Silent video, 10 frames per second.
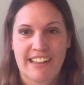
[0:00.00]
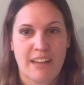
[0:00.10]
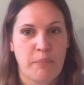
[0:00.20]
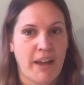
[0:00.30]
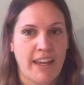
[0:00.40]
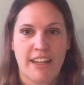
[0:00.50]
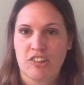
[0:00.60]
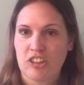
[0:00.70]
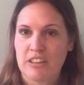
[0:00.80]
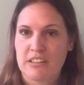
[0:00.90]
am I
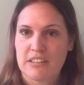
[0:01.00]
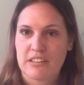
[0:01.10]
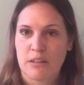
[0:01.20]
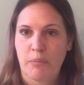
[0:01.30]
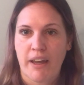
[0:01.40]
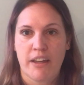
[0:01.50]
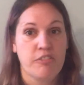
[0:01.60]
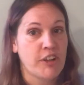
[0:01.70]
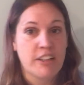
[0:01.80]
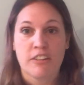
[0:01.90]
anxious? Am I
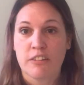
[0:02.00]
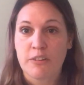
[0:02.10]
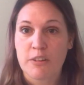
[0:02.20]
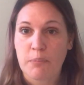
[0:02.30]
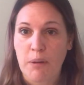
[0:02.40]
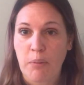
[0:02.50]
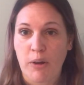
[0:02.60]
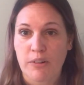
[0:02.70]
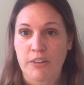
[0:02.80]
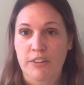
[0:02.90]
afraid to lose my
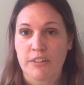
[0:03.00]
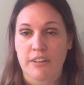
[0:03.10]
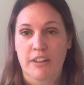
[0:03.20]
partner?